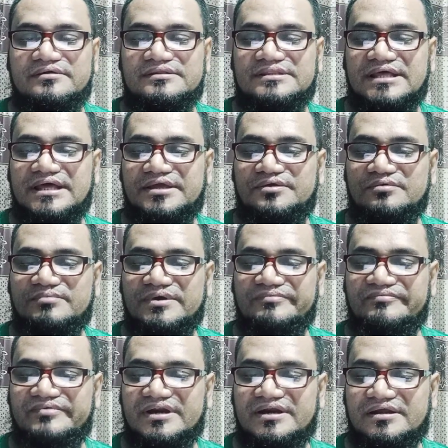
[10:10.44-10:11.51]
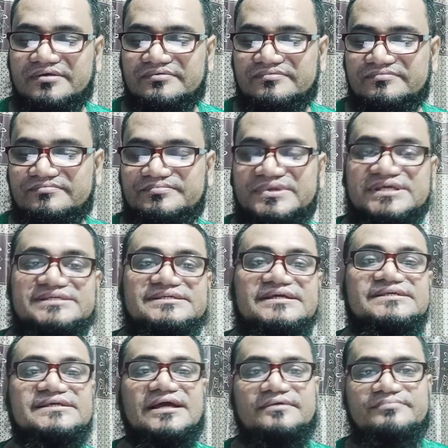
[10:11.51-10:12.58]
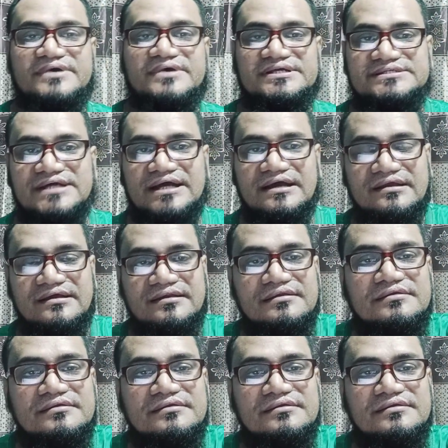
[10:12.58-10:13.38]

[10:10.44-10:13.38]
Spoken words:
Thank you, my friend, and please subscribe my channel.